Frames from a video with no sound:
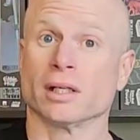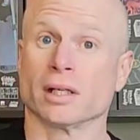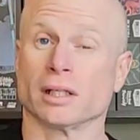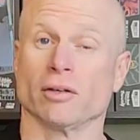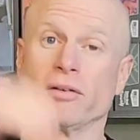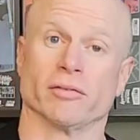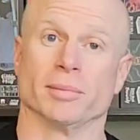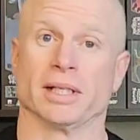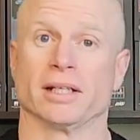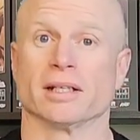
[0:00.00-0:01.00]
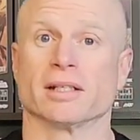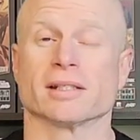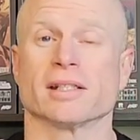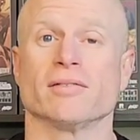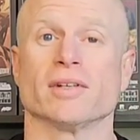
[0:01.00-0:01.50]
Hello everybody,
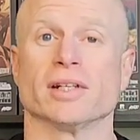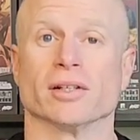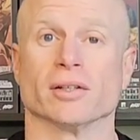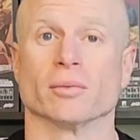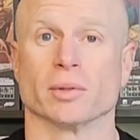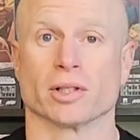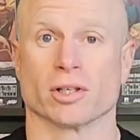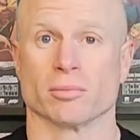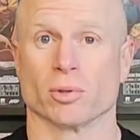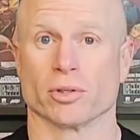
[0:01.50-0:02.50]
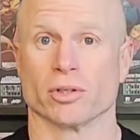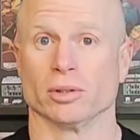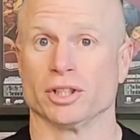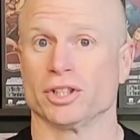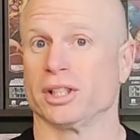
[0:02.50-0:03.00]
Steven here with Cardboard
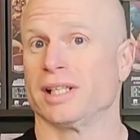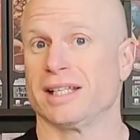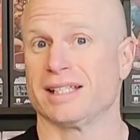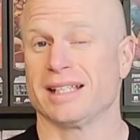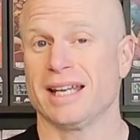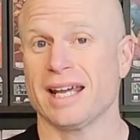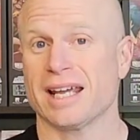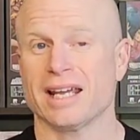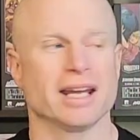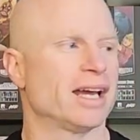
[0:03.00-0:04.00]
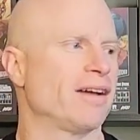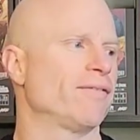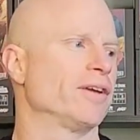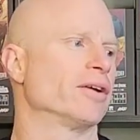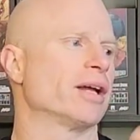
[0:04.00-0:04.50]
Coalition, and today I
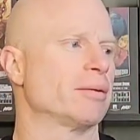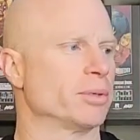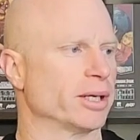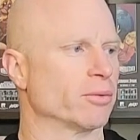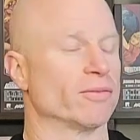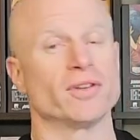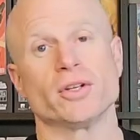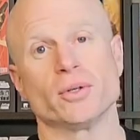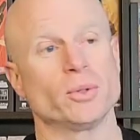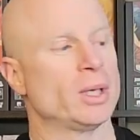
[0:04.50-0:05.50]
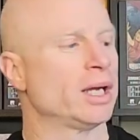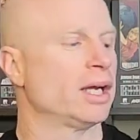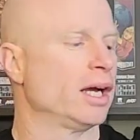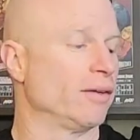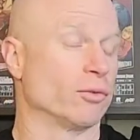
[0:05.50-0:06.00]
figured I'd bring a review
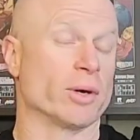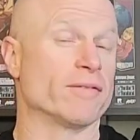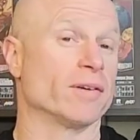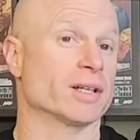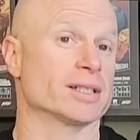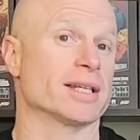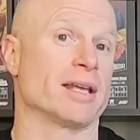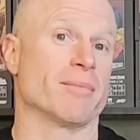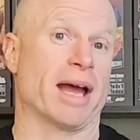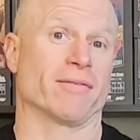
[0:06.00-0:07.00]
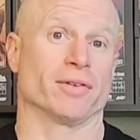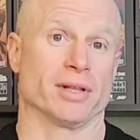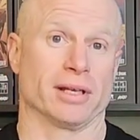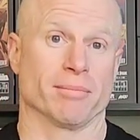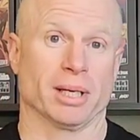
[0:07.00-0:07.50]
of Gray Fox game After
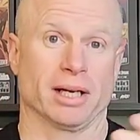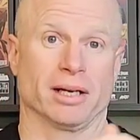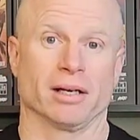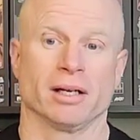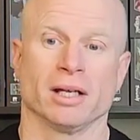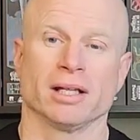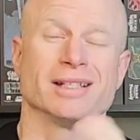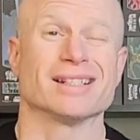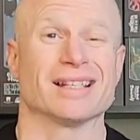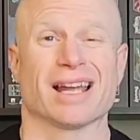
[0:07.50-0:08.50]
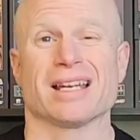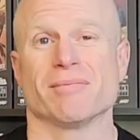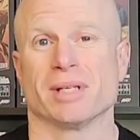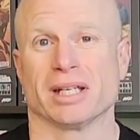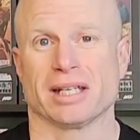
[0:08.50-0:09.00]
the Empire. This is a
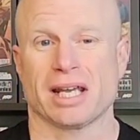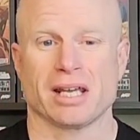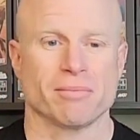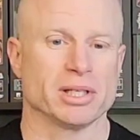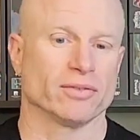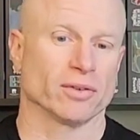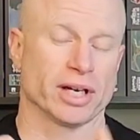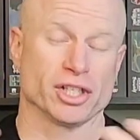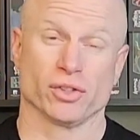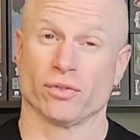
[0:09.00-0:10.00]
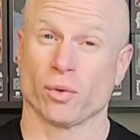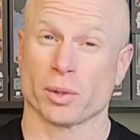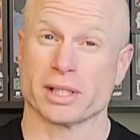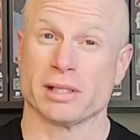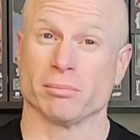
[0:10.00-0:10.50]
90-minute game, it's for ages
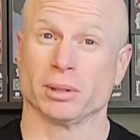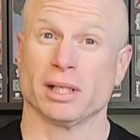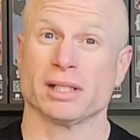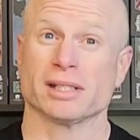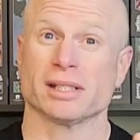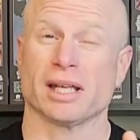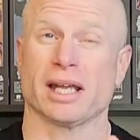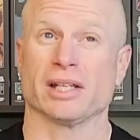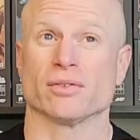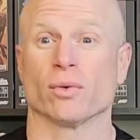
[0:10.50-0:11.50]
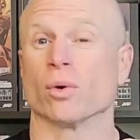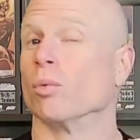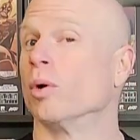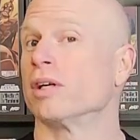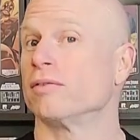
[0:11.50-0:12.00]
14 plus, and it's for
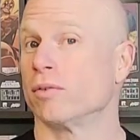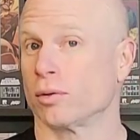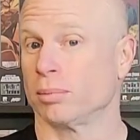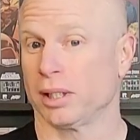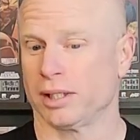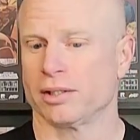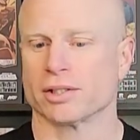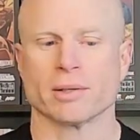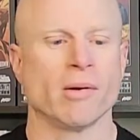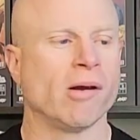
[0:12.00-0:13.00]
1 to 4 players.